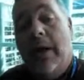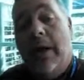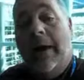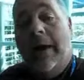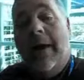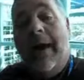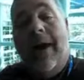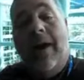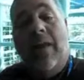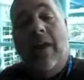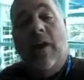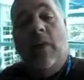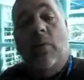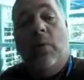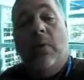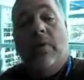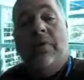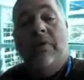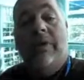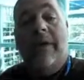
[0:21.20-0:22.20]
and how that
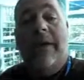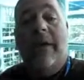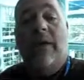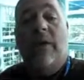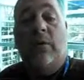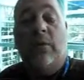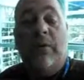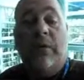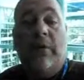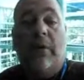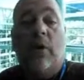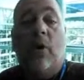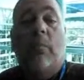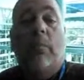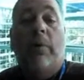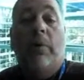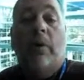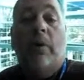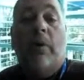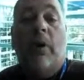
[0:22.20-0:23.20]
works together with an
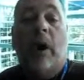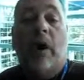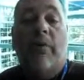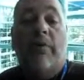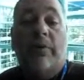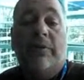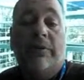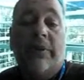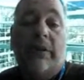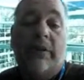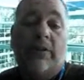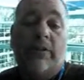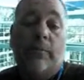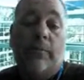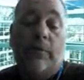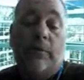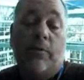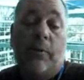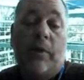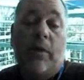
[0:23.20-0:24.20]
open
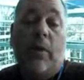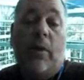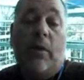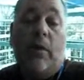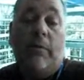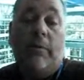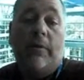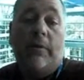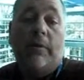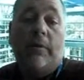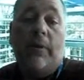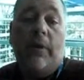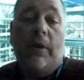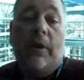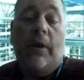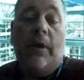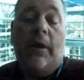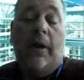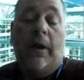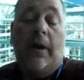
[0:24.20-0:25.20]
conversation between all of us,
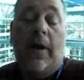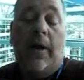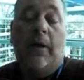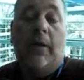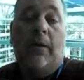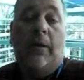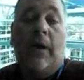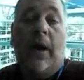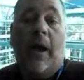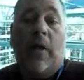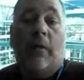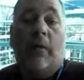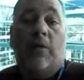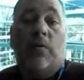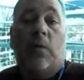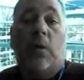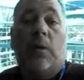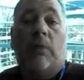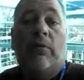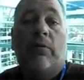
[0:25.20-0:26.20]
and how
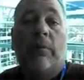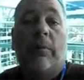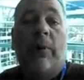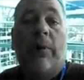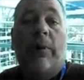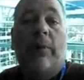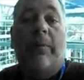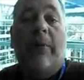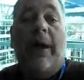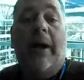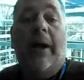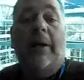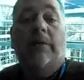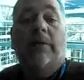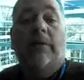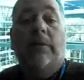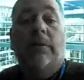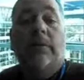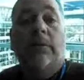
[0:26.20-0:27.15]
it's worked for me in the past.